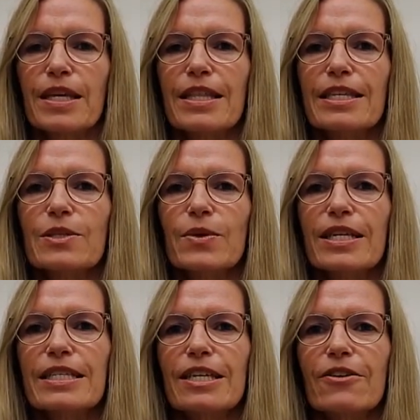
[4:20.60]
This
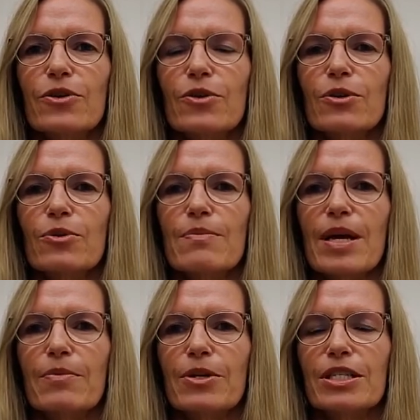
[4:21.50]
week, see if you can
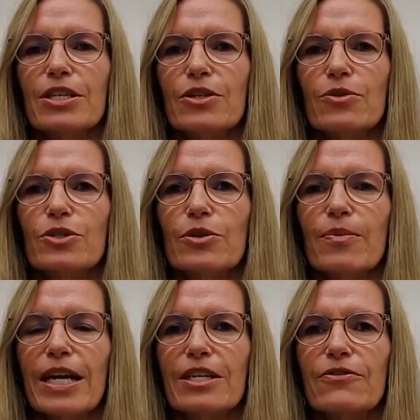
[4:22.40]
remember to use your
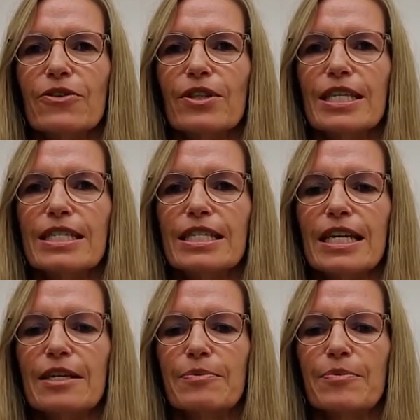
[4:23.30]
mindful
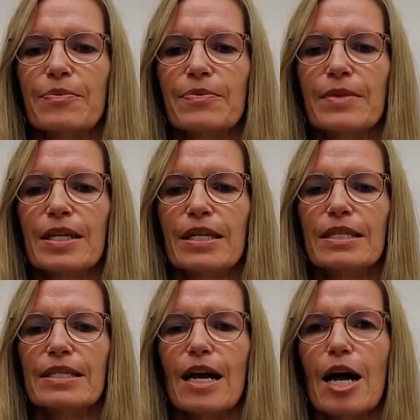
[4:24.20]
listening.
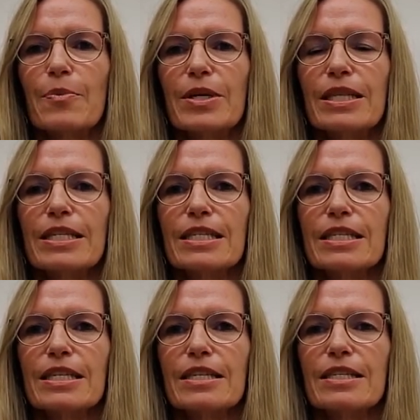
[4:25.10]
Stop and listen
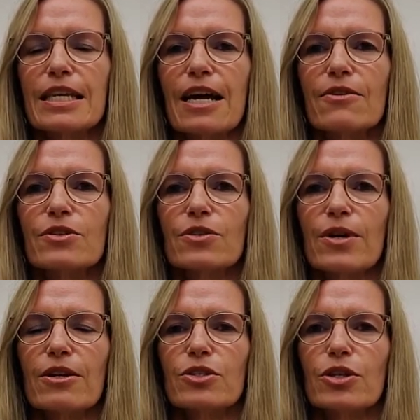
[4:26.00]
to the sounds
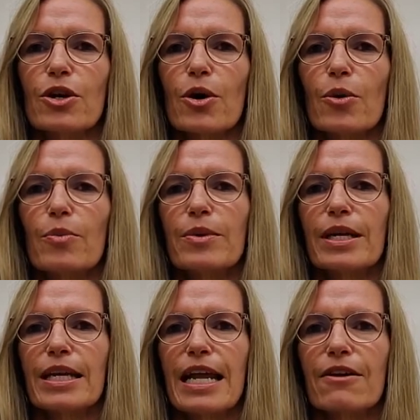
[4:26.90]
around your home
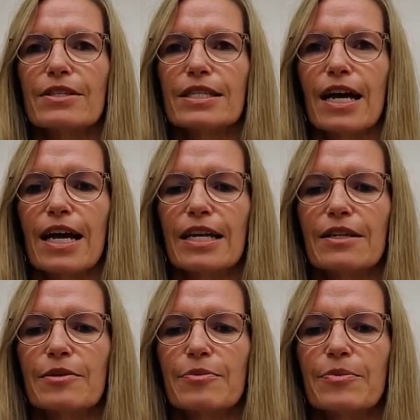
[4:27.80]
and outside.
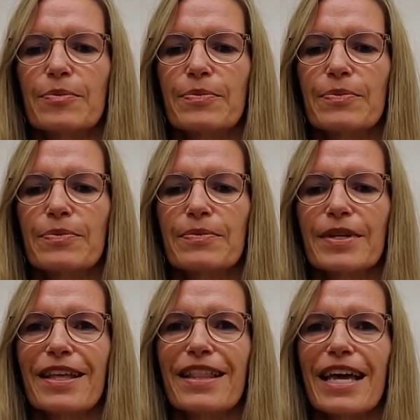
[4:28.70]

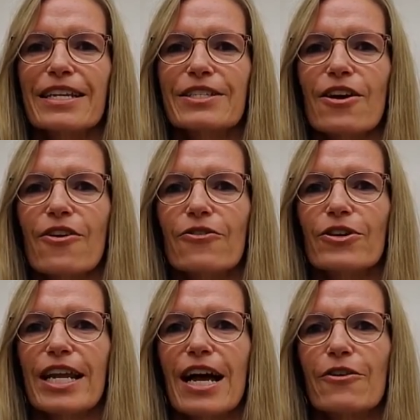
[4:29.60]
That is all for
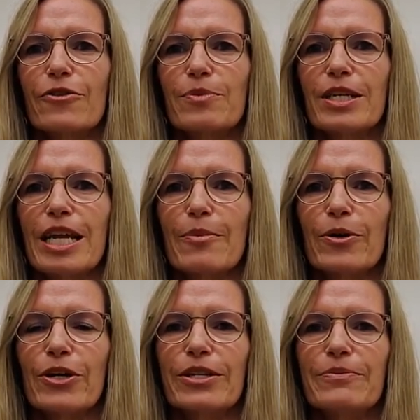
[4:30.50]
now from the
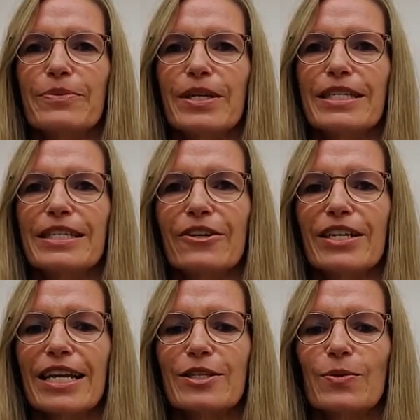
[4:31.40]
neighborhood. Until
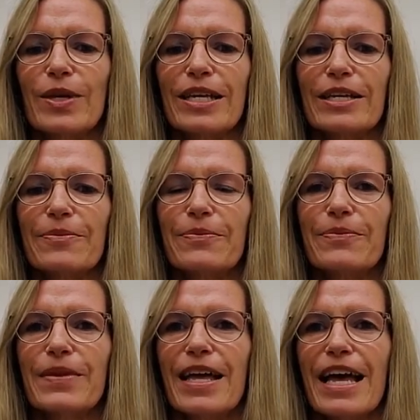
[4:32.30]
next week,
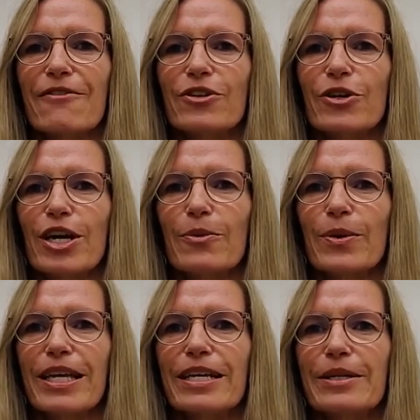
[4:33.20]
have a great
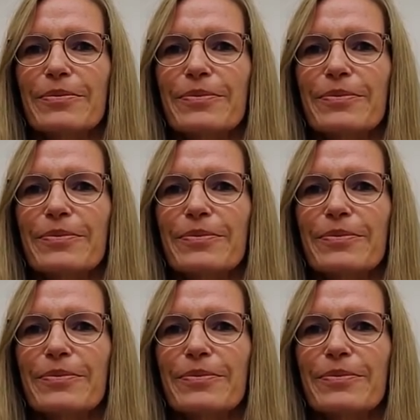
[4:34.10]
week.